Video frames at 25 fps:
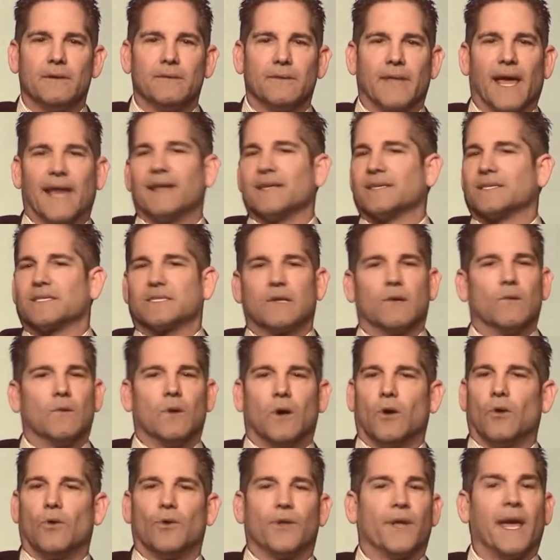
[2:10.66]
That is so
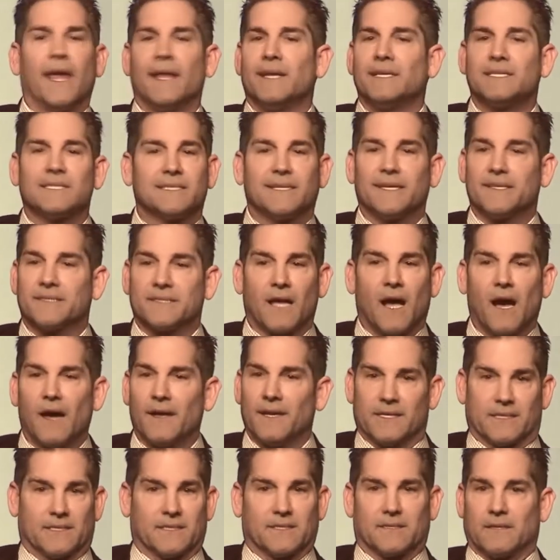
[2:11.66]
old. And it's
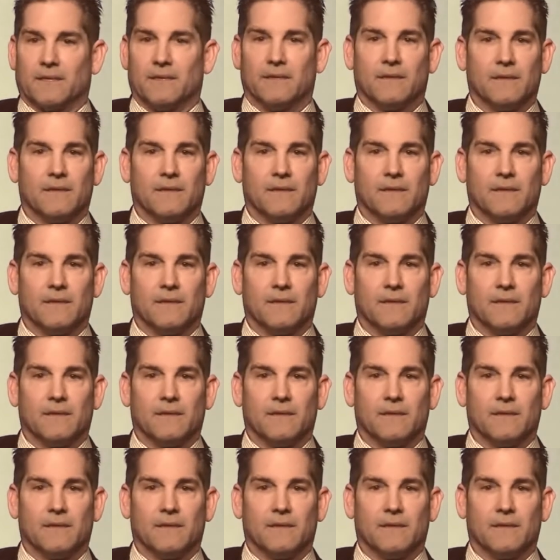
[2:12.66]
dishonest.